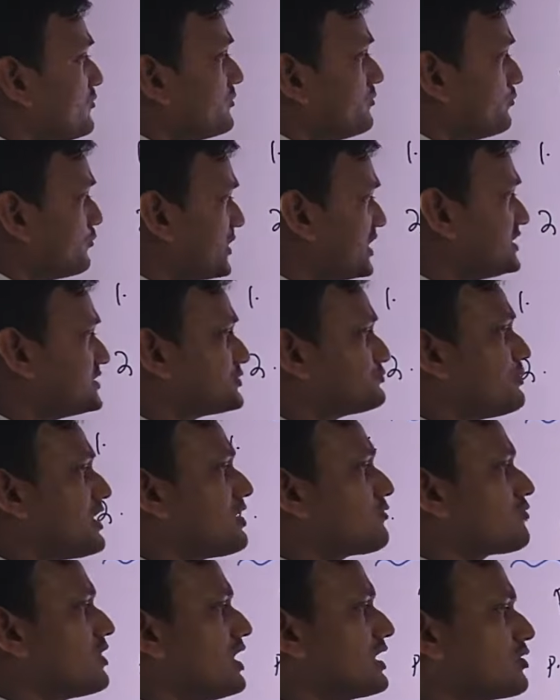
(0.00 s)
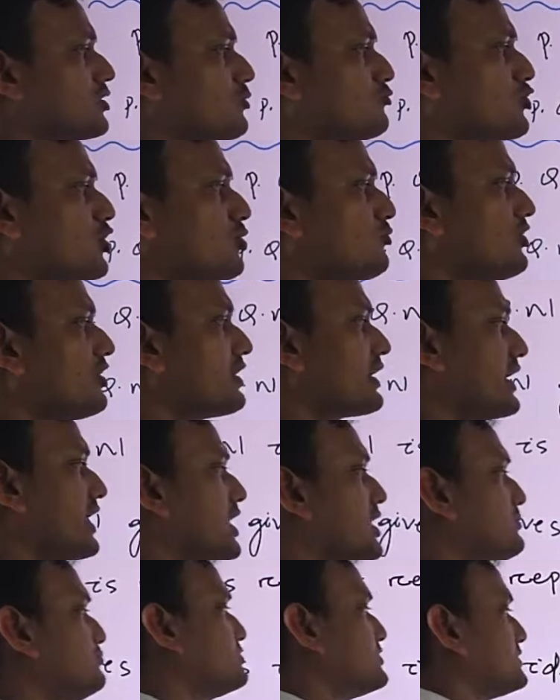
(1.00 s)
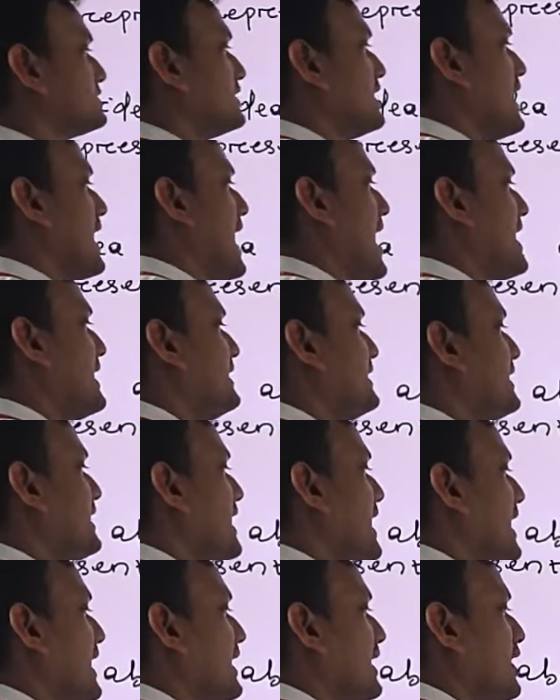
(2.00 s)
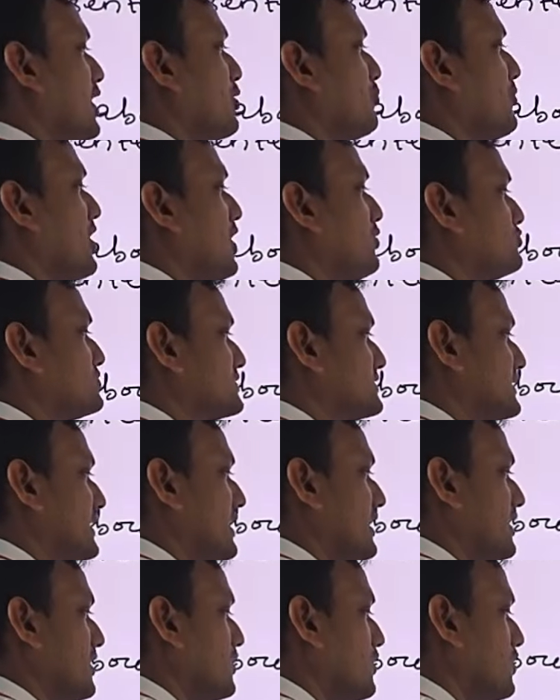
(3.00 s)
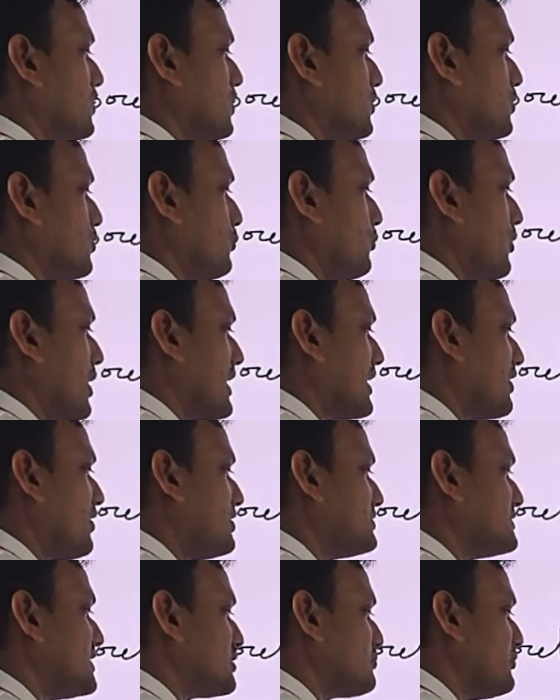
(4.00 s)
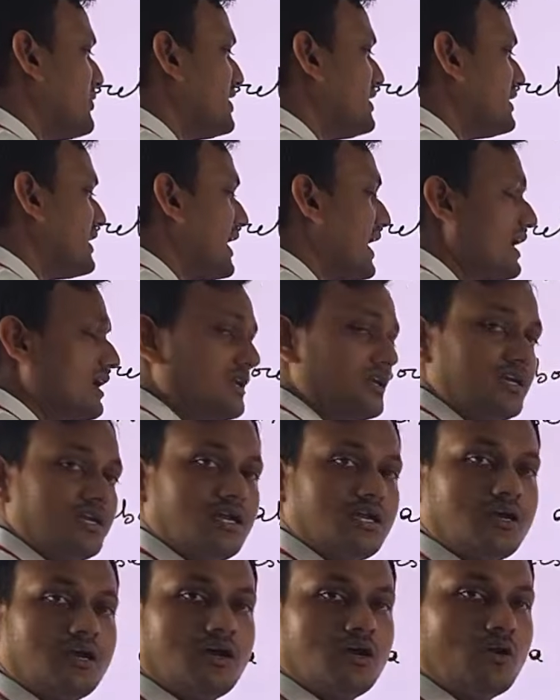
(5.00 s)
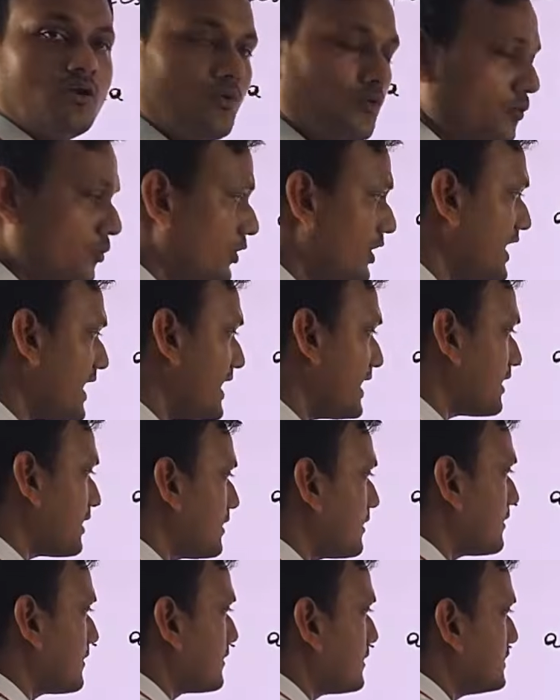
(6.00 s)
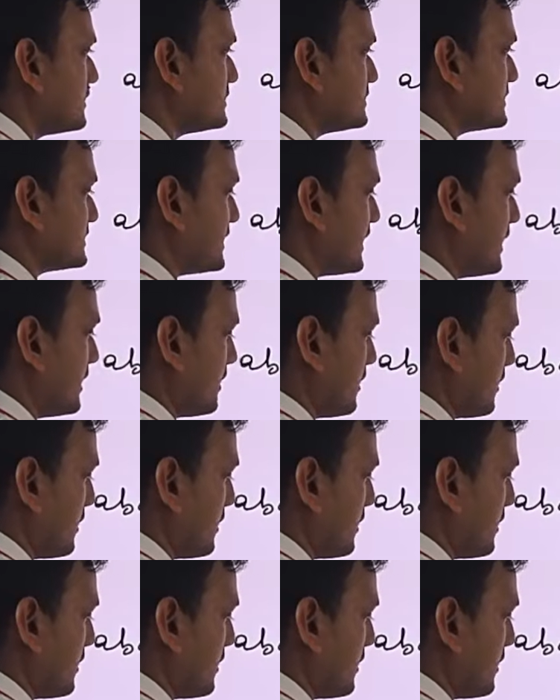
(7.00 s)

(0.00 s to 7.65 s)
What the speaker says: Principal quantum number gives idea about cell. What does it mean? That where cell